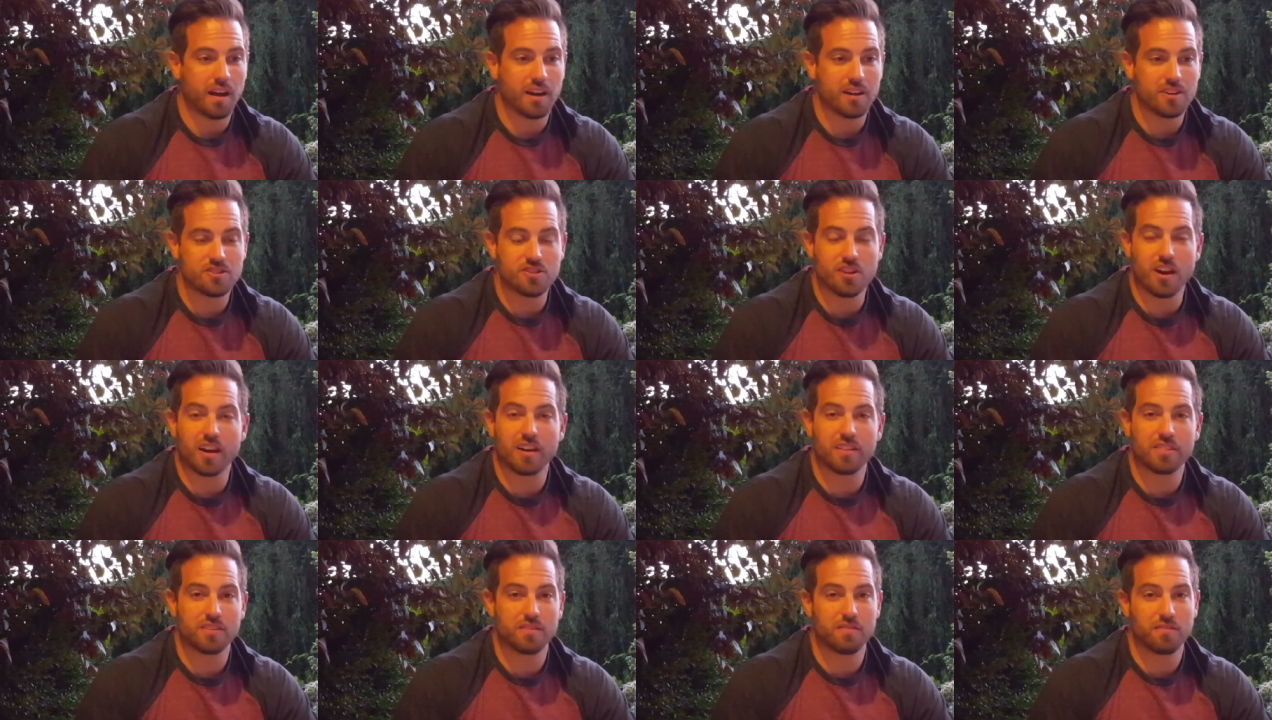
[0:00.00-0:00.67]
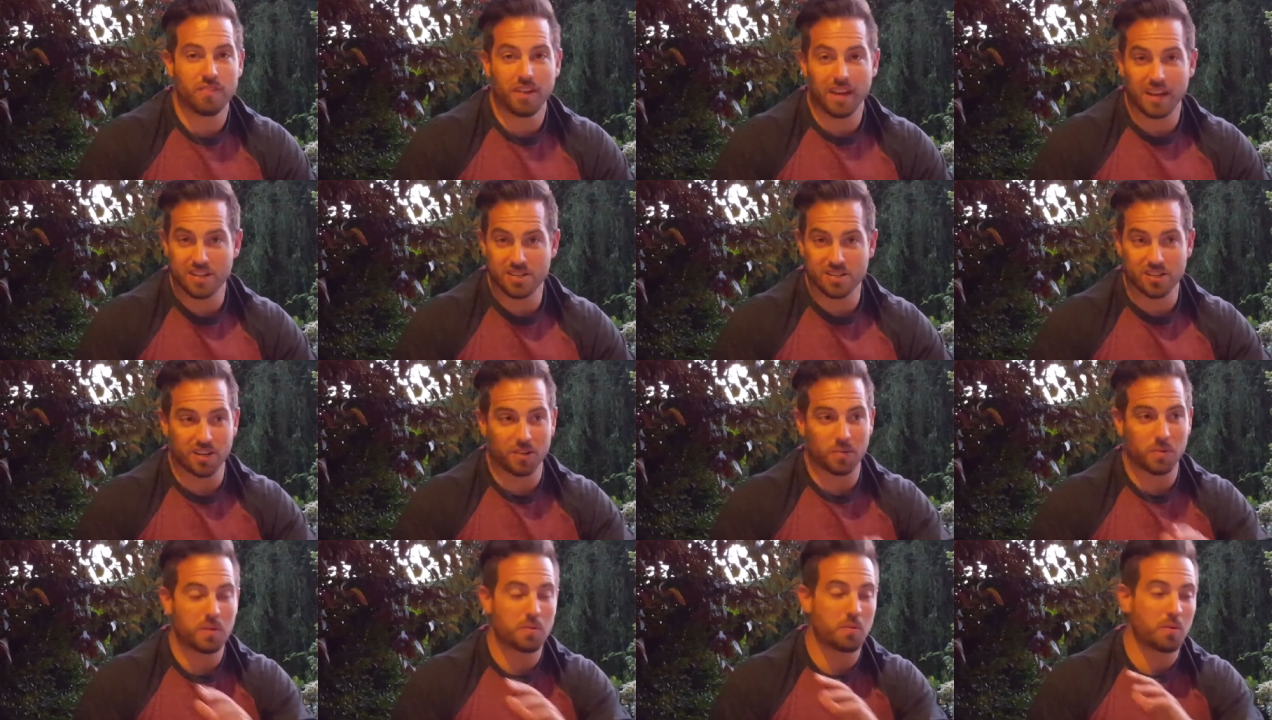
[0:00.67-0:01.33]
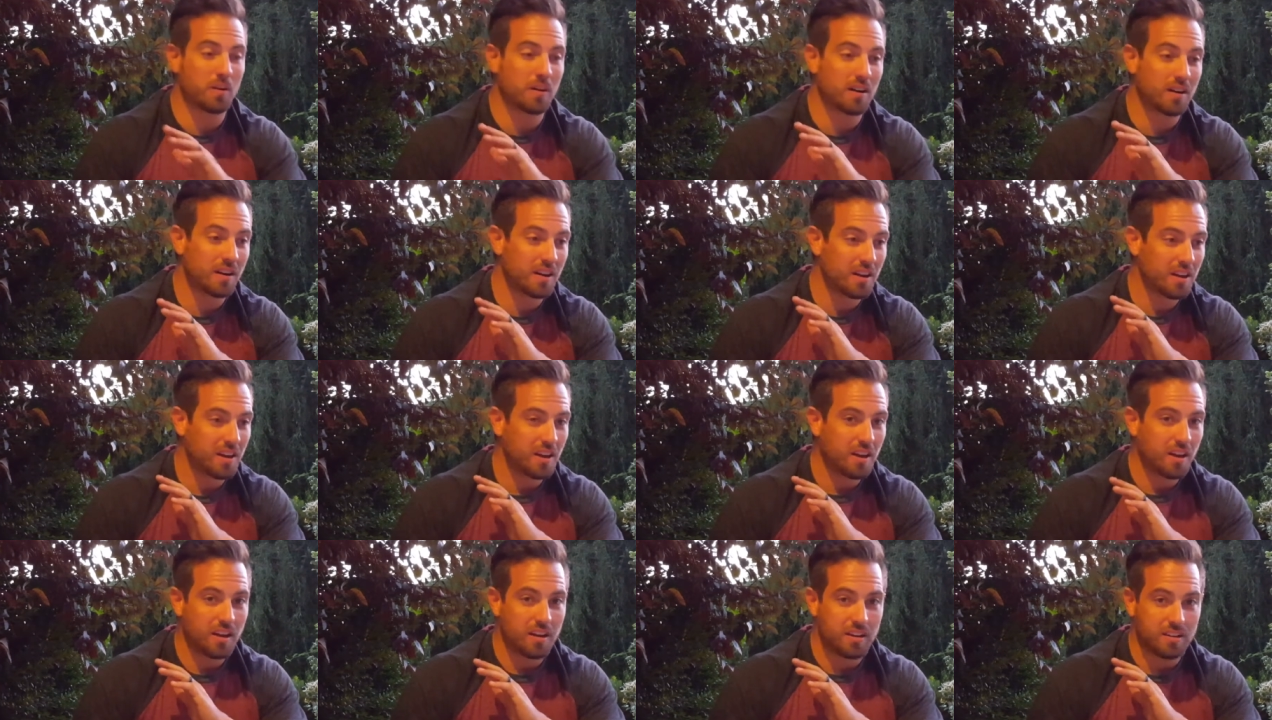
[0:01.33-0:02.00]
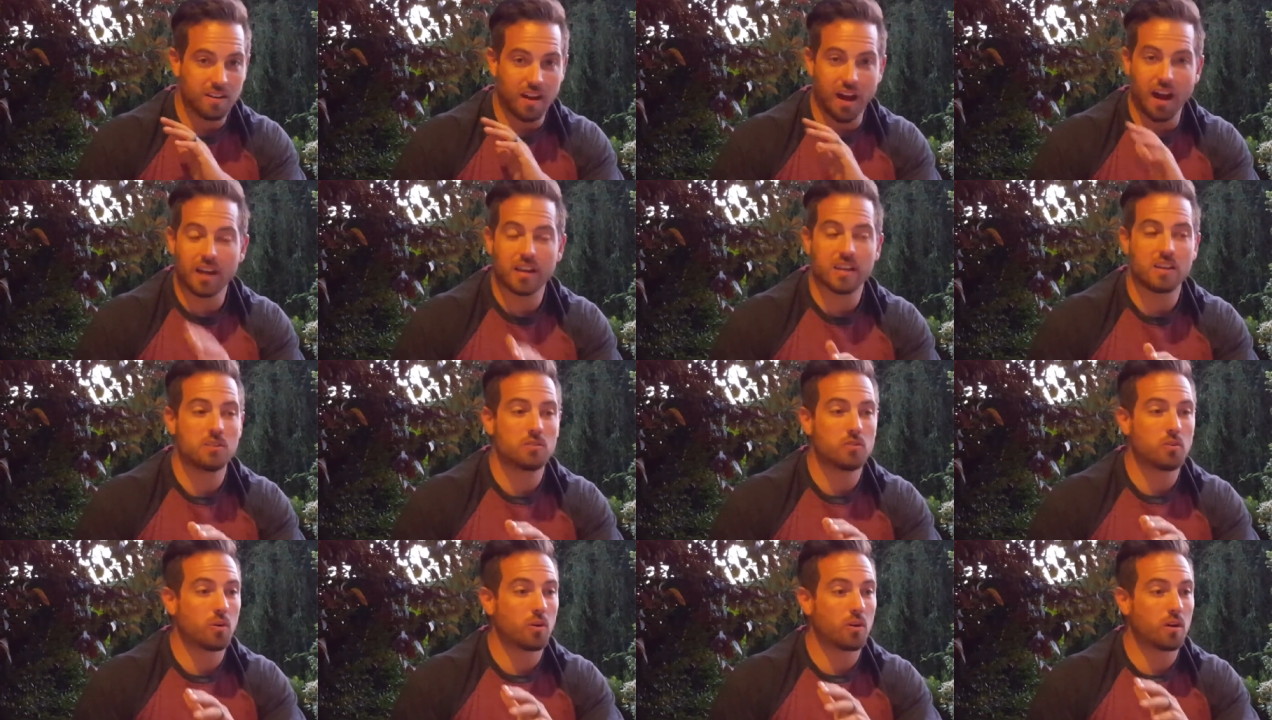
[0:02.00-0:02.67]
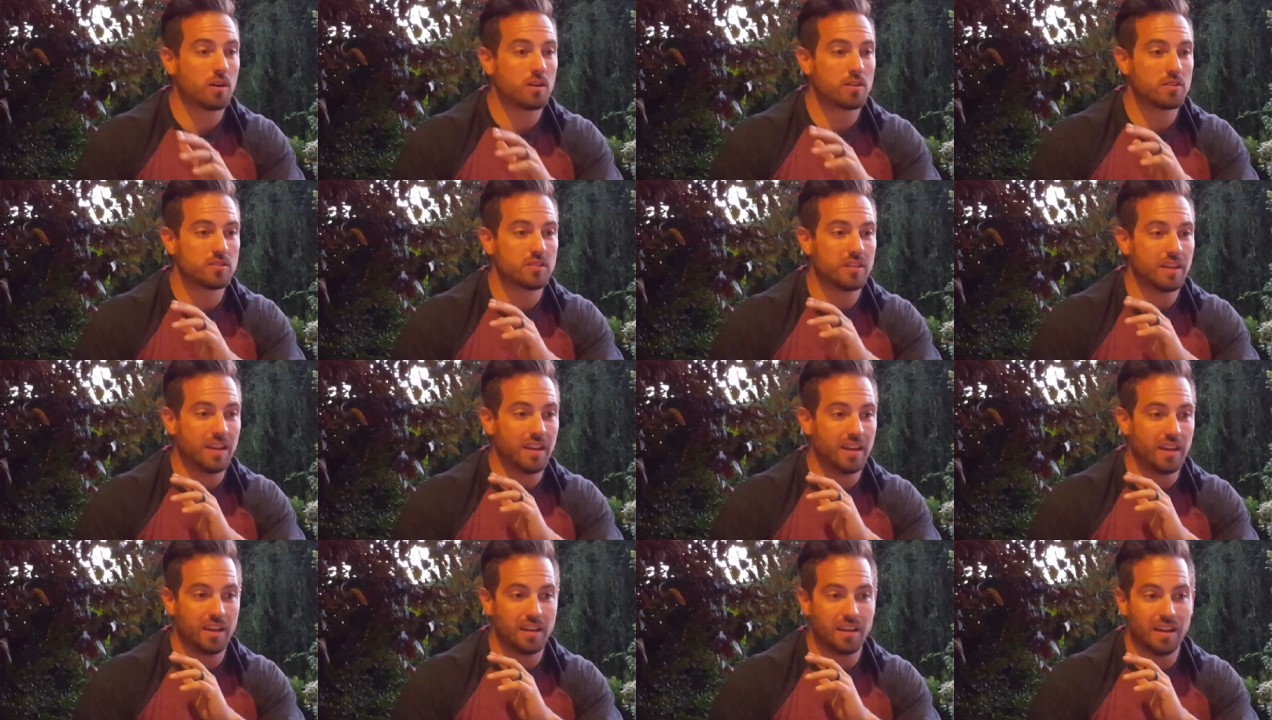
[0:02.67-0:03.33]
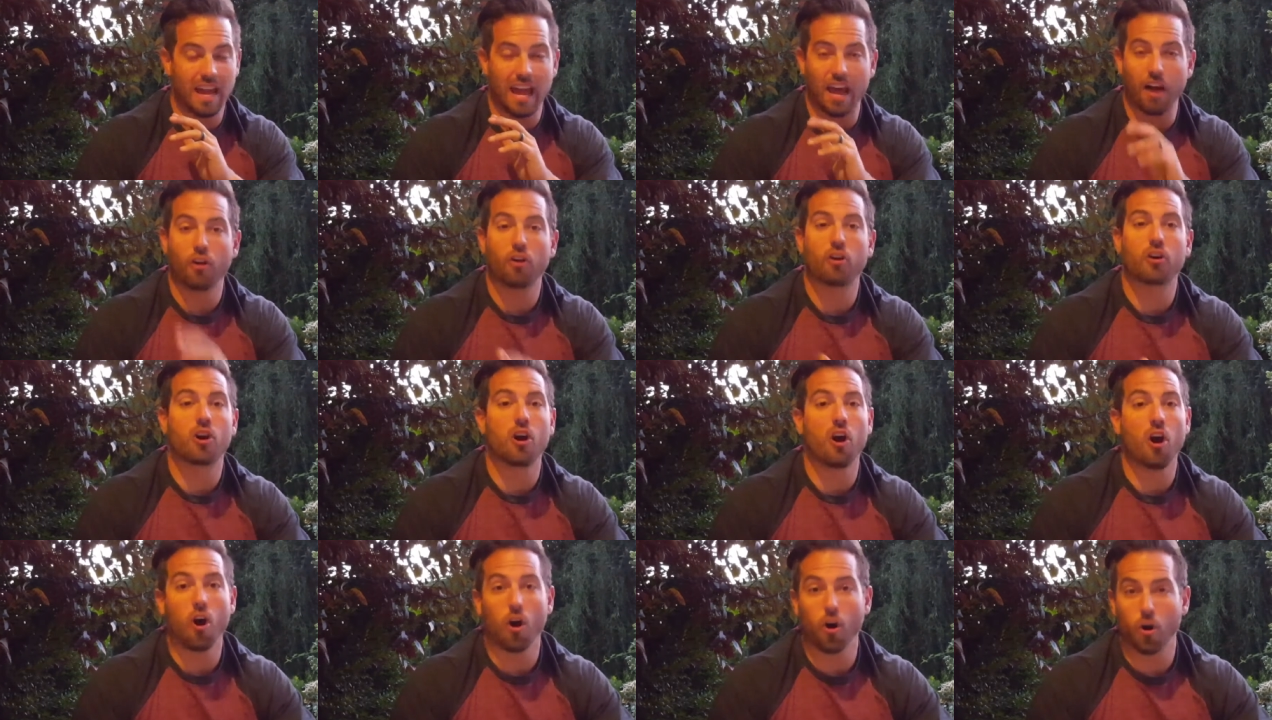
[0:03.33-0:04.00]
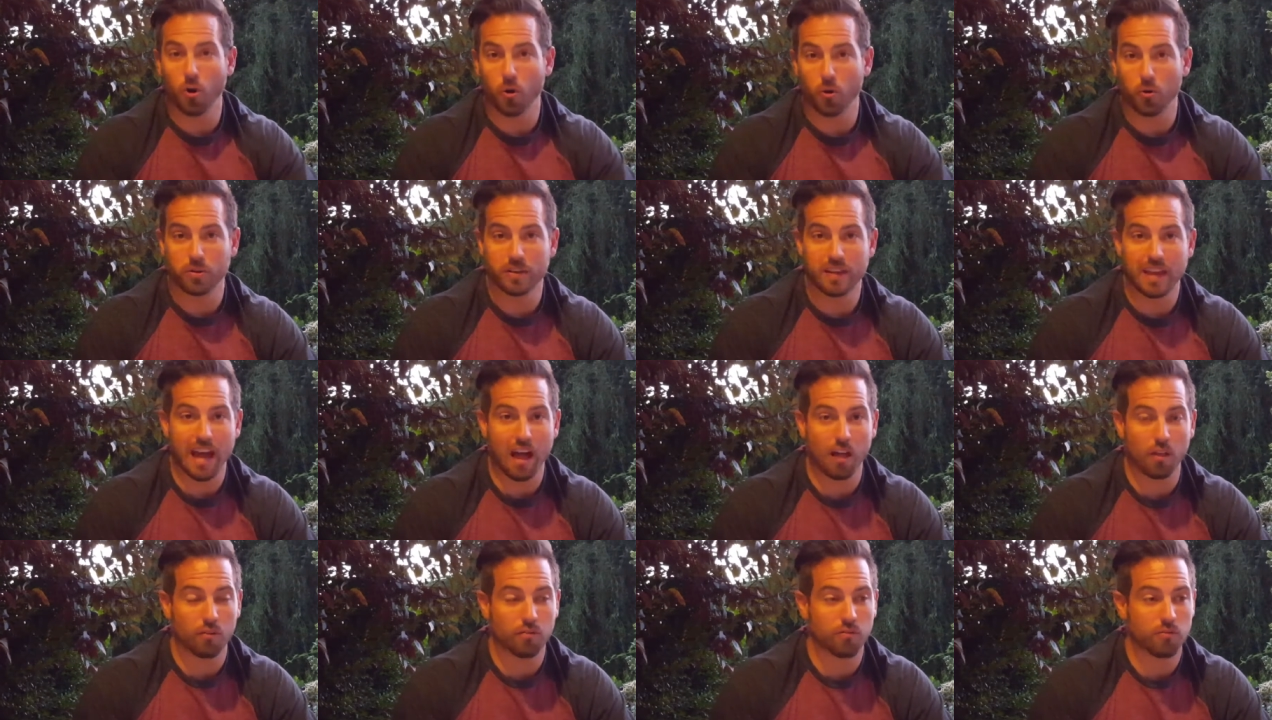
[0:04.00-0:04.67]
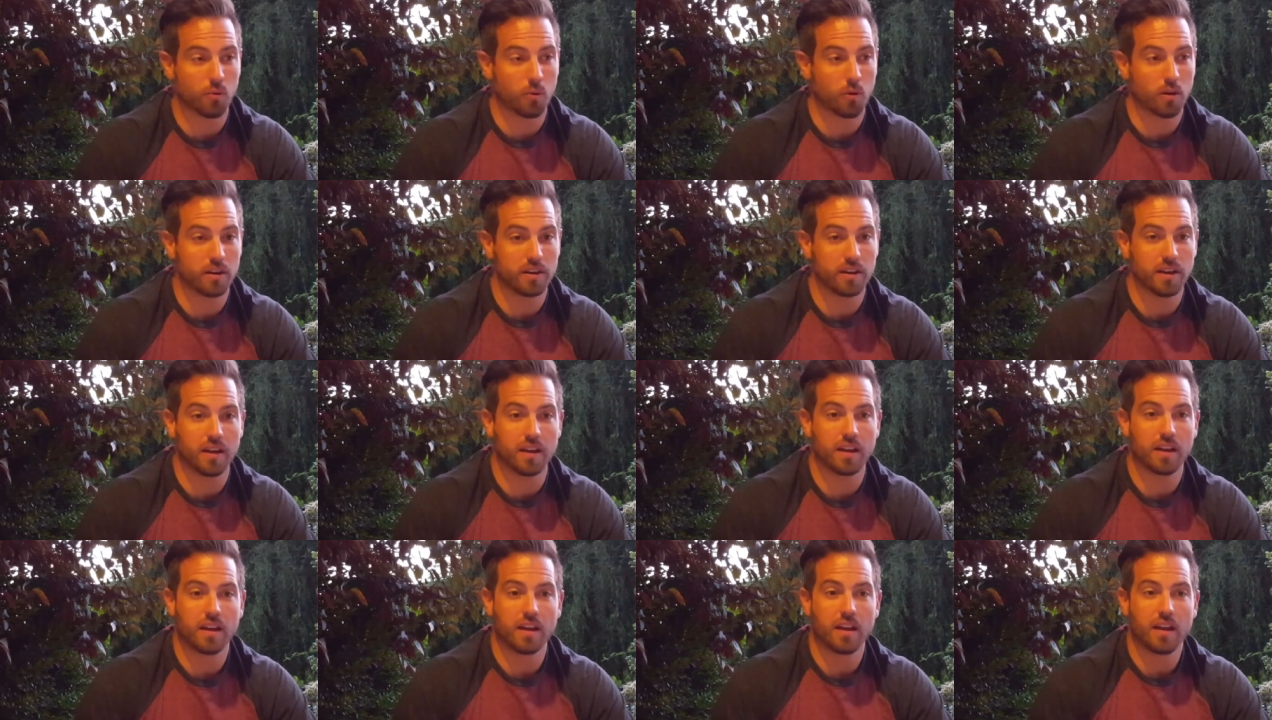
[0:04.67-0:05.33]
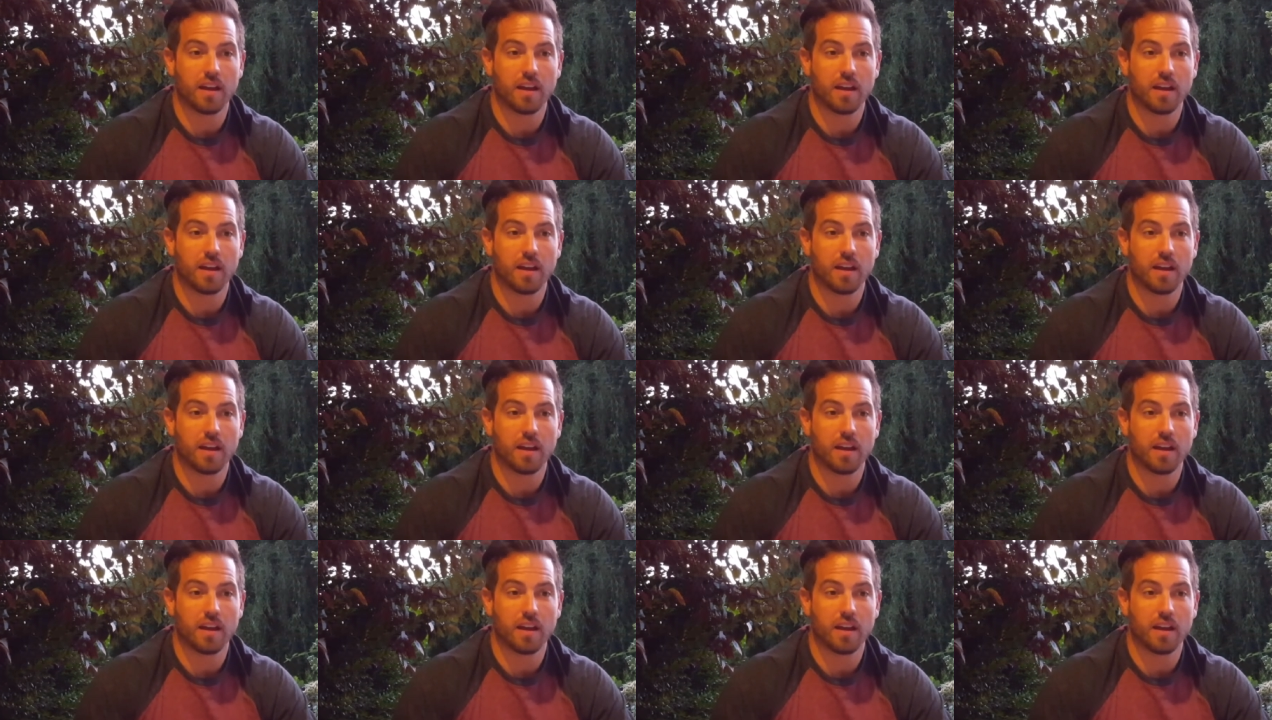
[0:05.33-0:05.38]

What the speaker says: Jonathan Fajan. We were knocking doors in El Cajon, California.